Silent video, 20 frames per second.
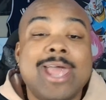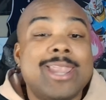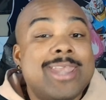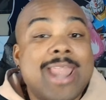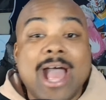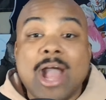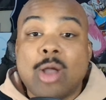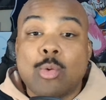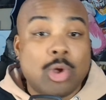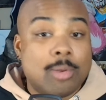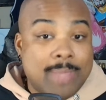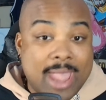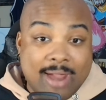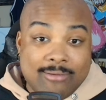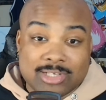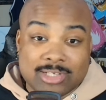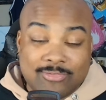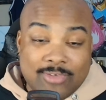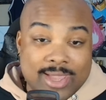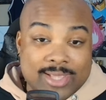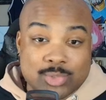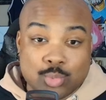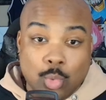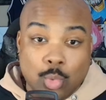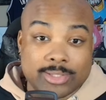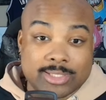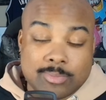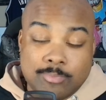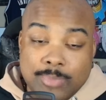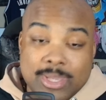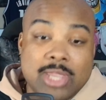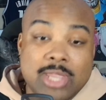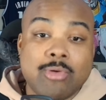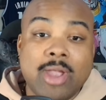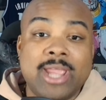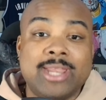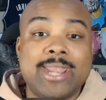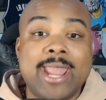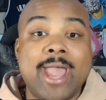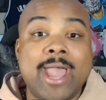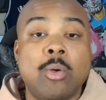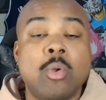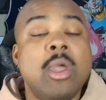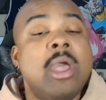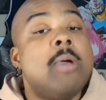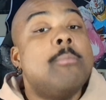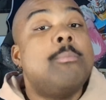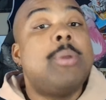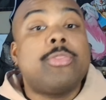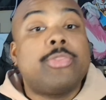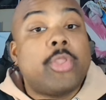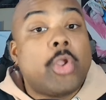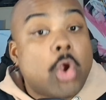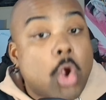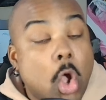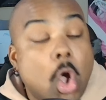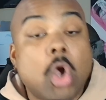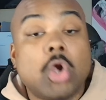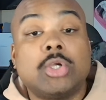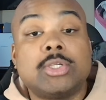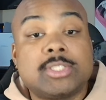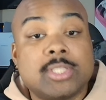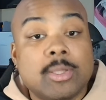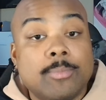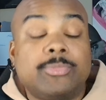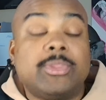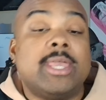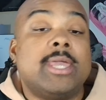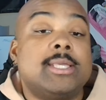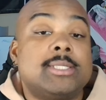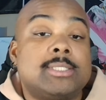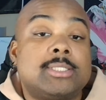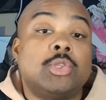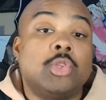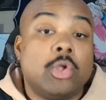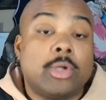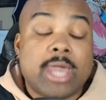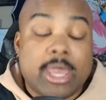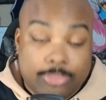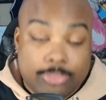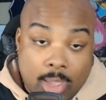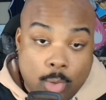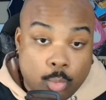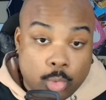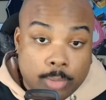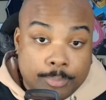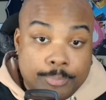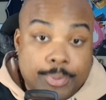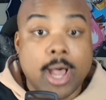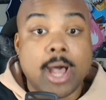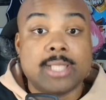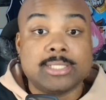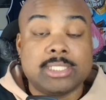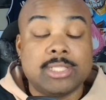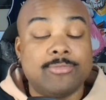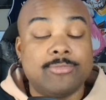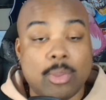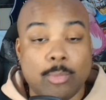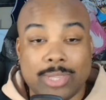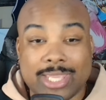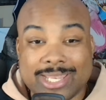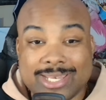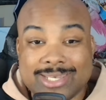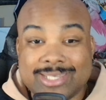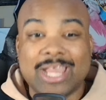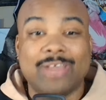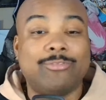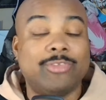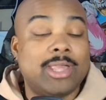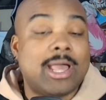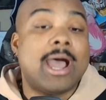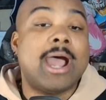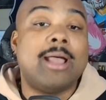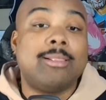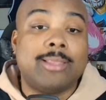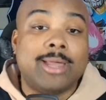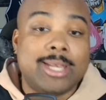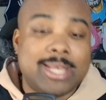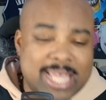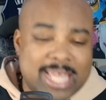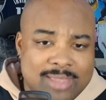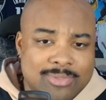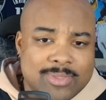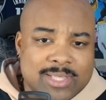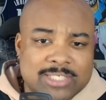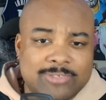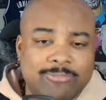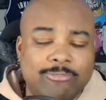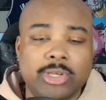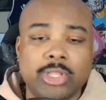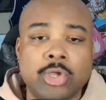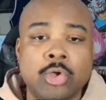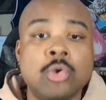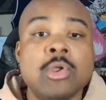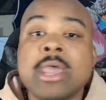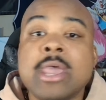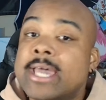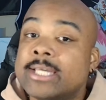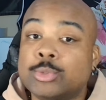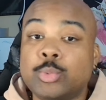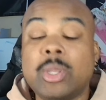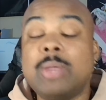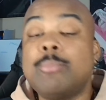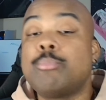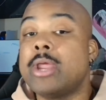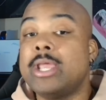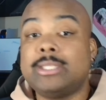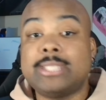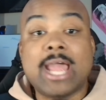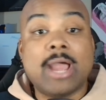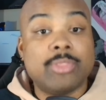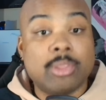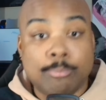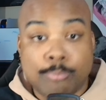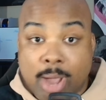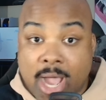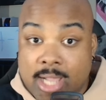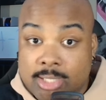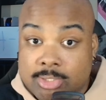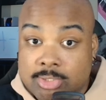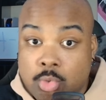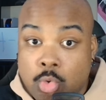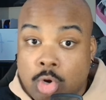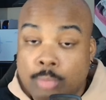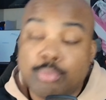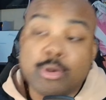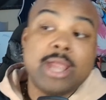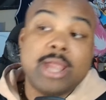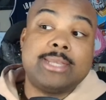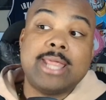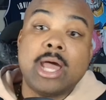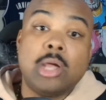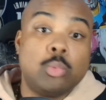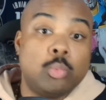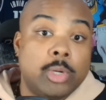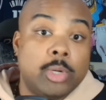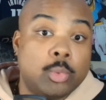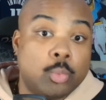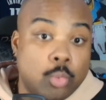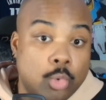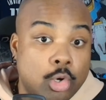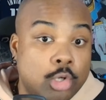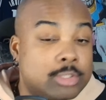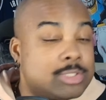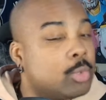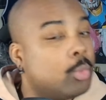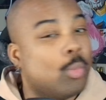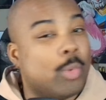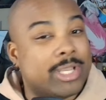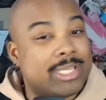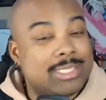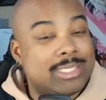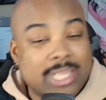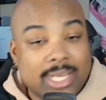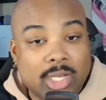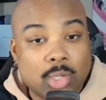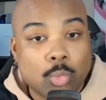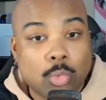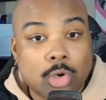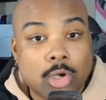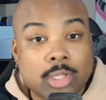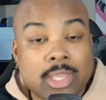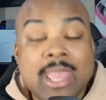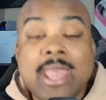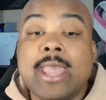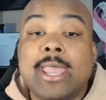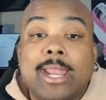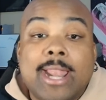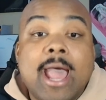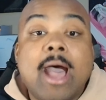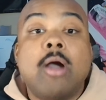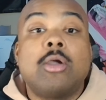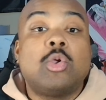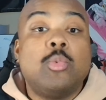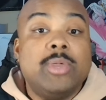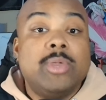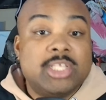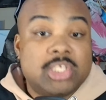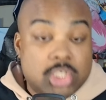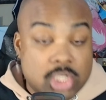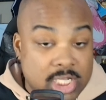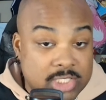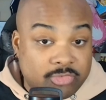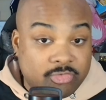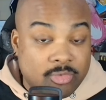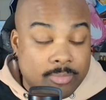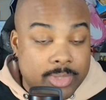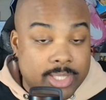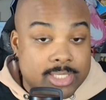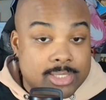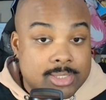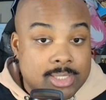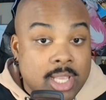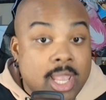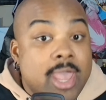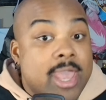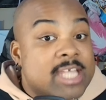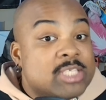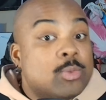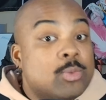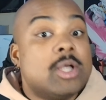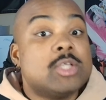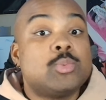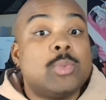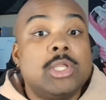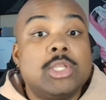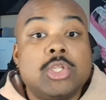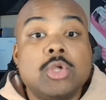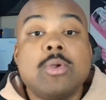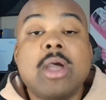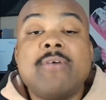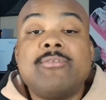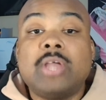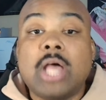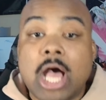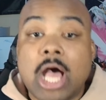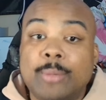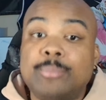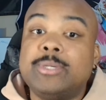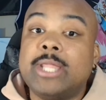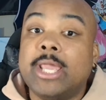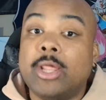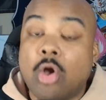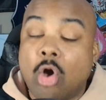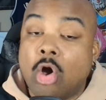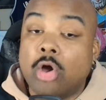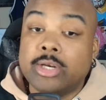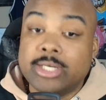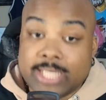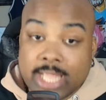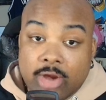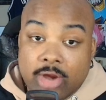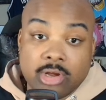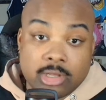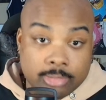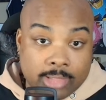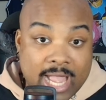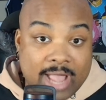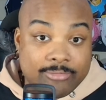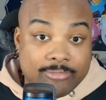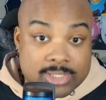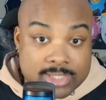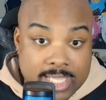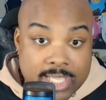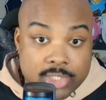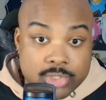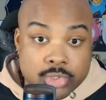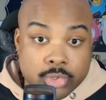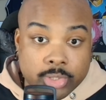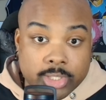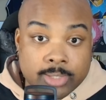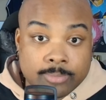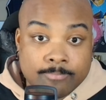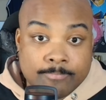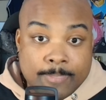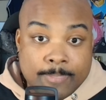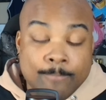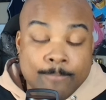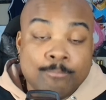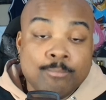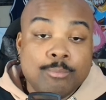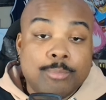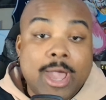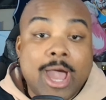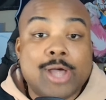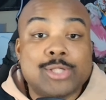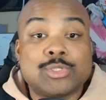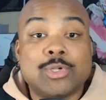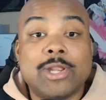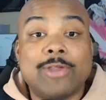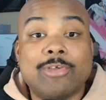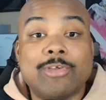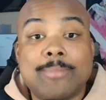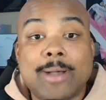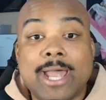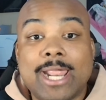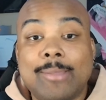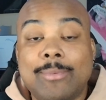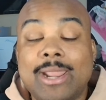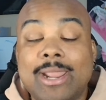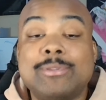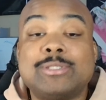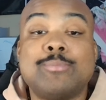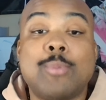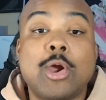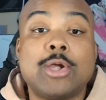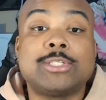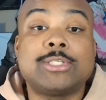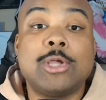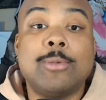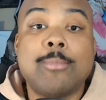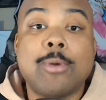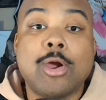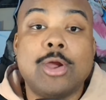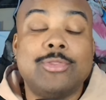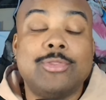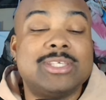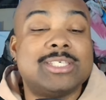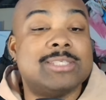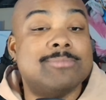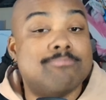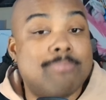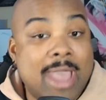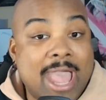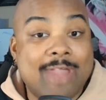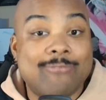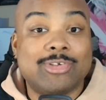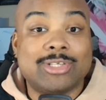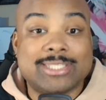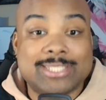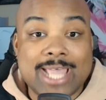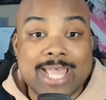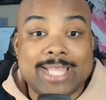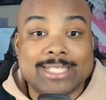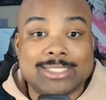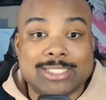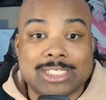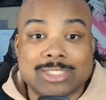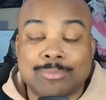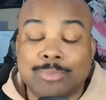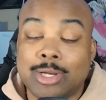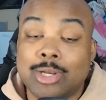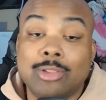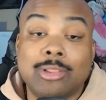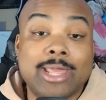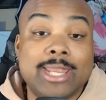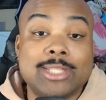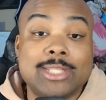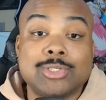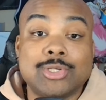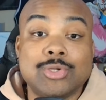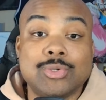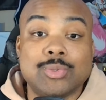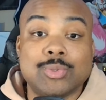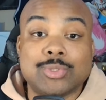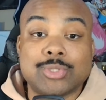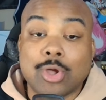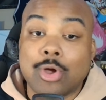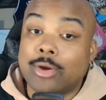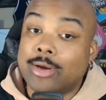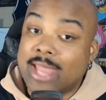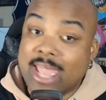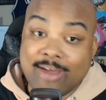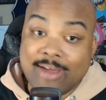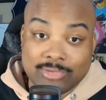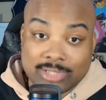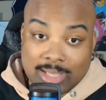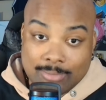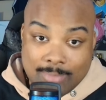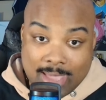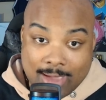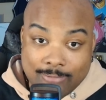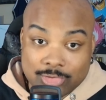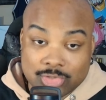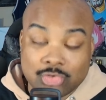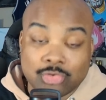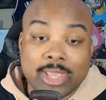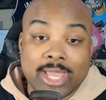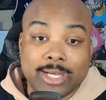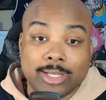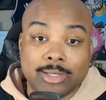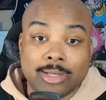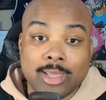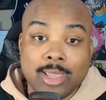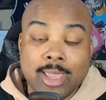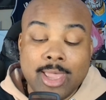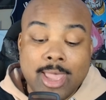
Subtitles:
Not where Mavericks fans want to be right now, but there are some things to look at that were positive that we can definitely highlight in this video as we break down the box score, break down what worked and what didn't work, and how can we adjust from this, as well as we do have an update on Derrick Lively's injury. But how's it going, everybody? My name is Marcel Martin. This is Mavericks Digest, bringing you the latest news on everything Mavericks related.